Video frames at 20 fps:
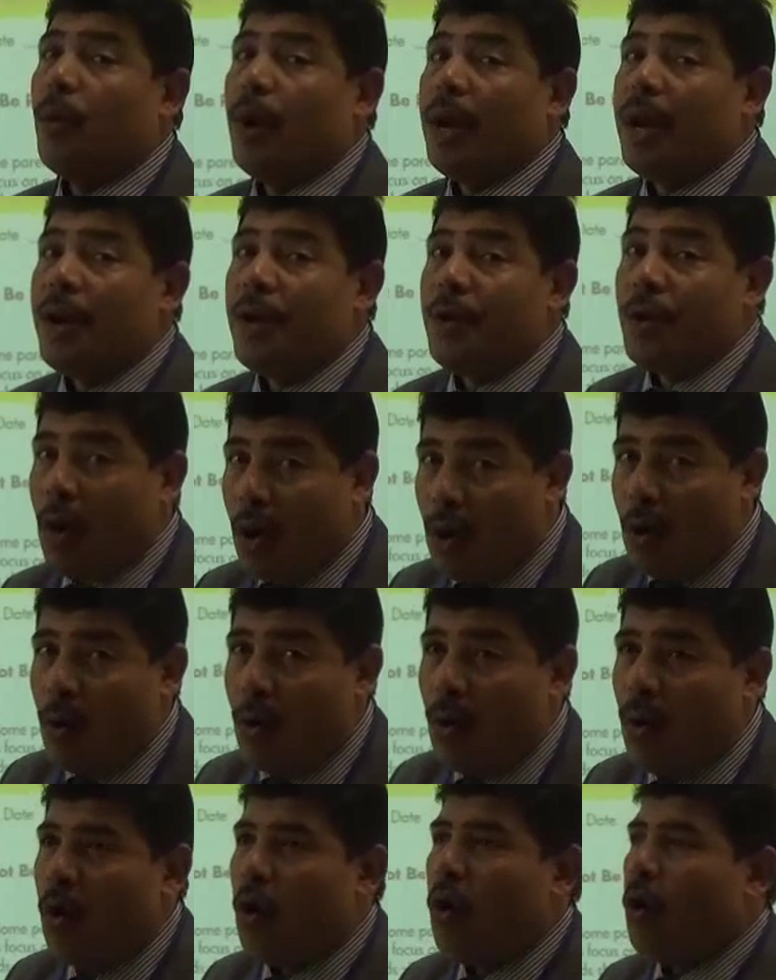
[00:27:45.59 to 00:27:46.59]
he will
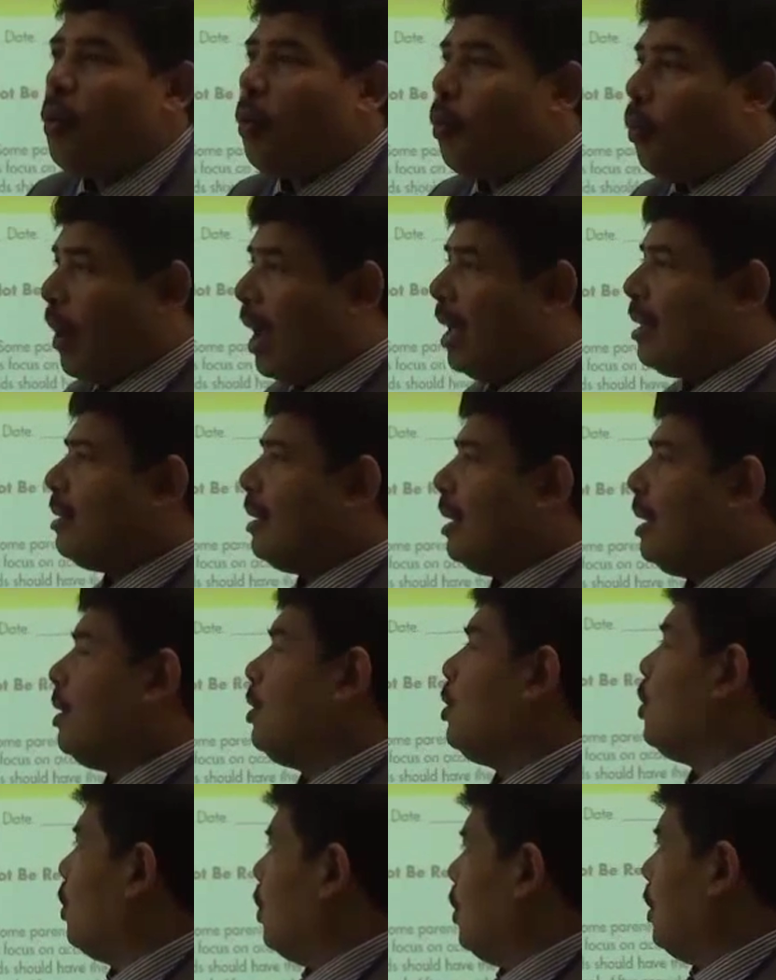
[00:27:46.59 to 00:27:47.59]
know
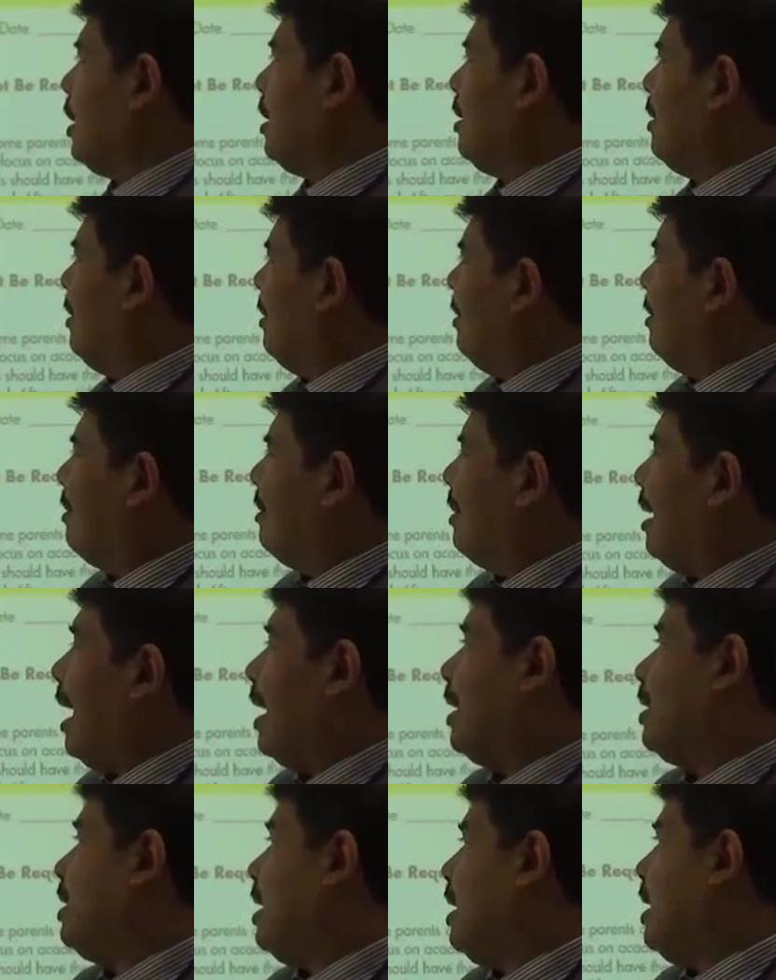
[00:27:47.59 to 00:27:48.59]
what is your
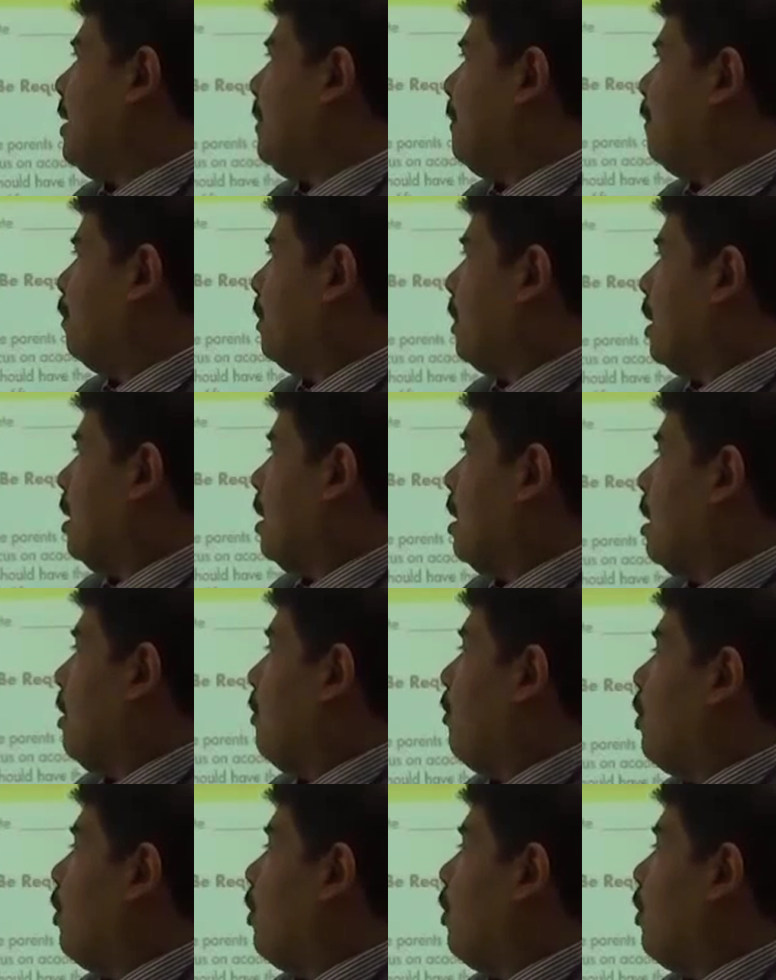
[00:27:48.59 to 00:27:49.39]
idea.